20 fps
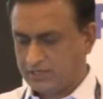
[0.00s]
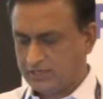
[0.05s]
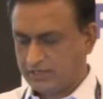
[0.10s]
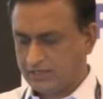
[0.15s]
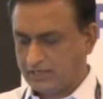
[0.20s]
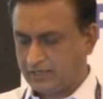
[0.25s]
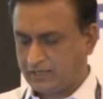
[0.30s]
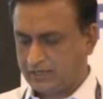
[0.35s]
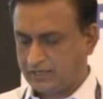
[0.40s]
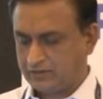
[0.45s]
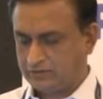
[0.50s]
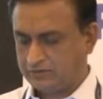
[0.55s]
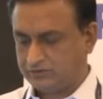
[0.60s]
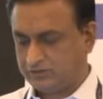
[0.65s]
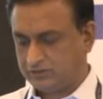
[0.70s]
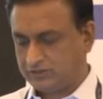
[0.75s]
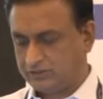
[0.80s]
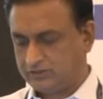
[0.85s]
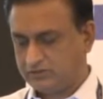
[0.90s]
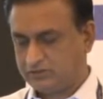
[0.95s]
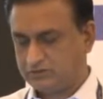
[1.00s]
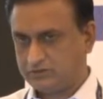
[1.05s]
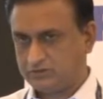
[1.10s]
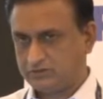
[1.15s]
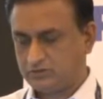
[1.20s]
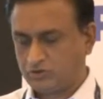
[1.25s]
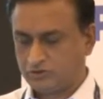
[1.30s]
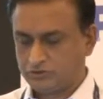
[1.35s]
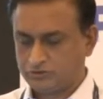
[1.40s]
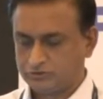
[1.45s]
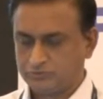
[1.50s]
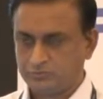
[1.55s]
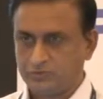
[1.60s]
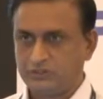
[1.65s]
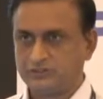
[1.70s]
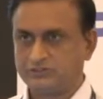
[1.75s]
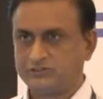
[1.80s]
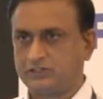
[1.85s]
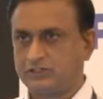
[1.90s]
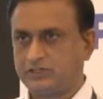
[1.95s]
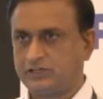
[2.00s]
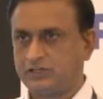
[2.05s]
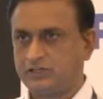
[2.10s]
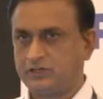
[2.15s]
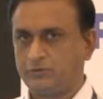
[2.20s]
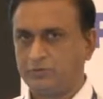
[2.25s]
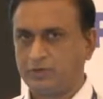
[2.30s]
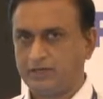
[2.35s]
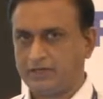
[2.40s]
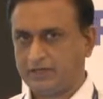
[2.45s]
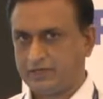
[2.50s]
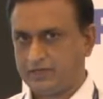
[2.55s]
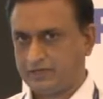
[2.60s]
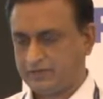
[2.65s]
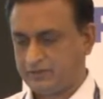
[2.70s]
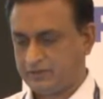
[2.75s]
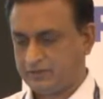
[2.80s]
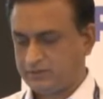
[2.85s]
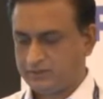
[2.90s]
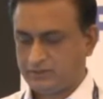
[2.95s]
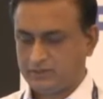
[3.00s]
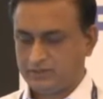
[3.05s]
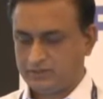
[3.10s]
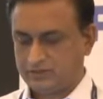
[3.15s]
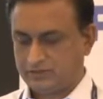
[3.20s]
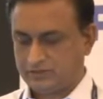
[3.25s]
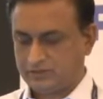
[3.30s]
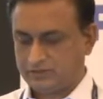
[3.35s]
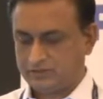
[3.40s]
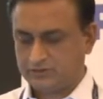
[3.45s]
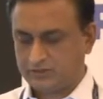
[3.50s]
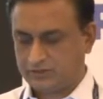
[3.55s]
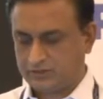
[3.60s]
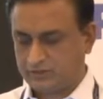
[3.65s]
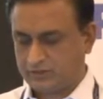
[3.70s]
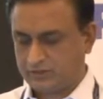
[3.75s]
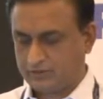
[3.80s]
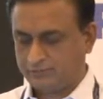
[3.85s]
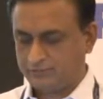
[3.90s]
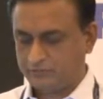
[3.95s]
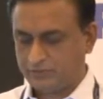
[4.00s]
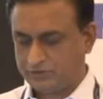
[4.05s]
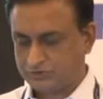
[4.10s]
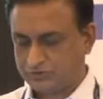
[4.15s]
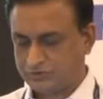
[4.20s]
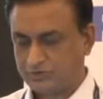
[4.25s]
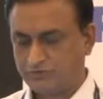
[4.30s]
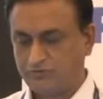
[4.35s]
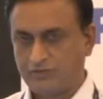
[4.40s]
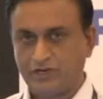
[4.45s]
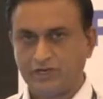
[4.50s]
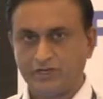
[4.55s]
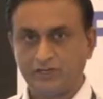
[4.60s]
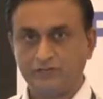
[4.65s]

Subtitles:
and all those meetings are attended by the Ministry of Land